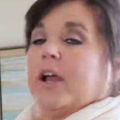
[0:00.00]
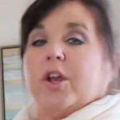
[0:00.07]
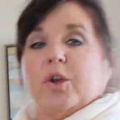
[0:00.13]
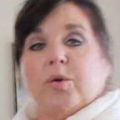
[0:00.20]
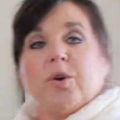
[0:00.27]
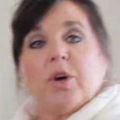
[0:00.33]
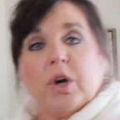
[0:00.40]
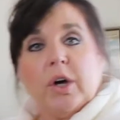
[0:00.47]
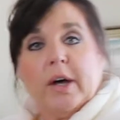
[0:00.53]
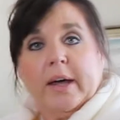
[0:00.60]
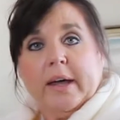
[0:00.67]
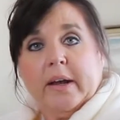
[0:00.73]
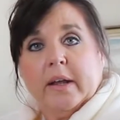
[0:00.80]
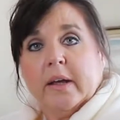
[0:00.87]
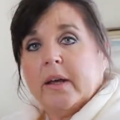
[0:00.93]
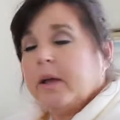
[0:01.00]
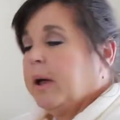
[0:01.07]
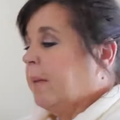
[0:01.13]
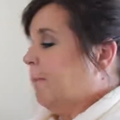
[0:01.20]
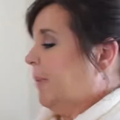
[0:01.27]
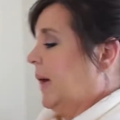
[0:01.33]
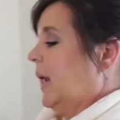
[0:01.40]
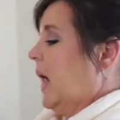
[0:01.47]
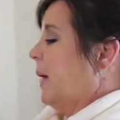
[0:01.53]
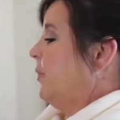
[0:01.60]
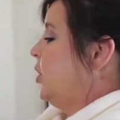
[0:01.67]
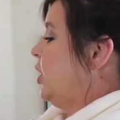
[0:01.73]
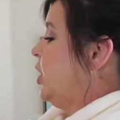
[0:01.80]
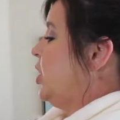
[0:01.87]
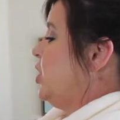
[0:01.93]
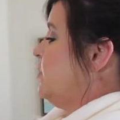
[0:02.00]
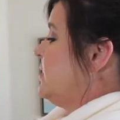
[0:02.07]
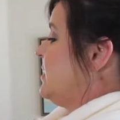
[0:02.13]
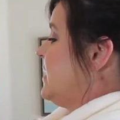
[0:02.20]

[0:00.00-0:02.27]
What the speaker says: You could, but I'm going to use